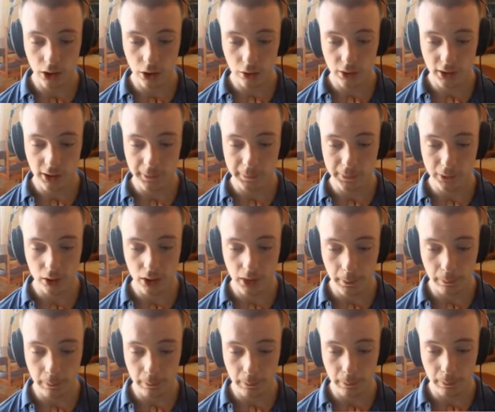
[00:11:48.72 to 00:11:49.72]
long names are
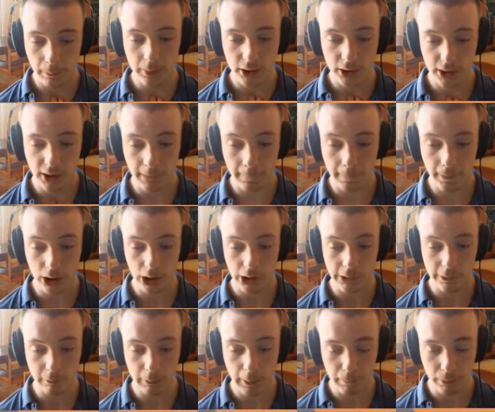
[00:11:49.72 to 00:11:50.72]
cumbersome to type out
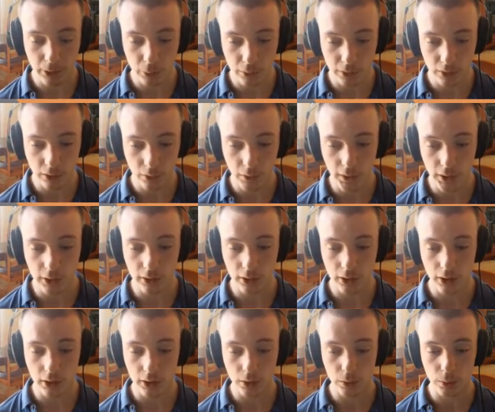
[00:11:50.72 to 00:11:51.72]
and remember when they're writing
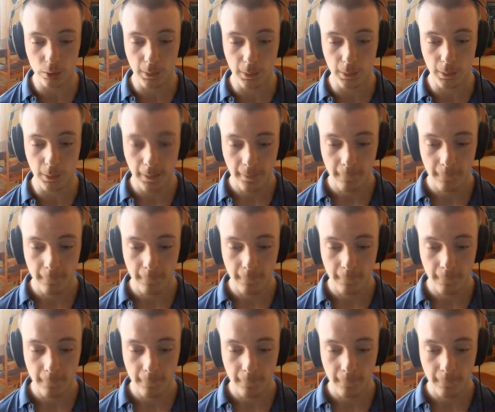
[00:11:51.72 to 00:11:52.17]
code.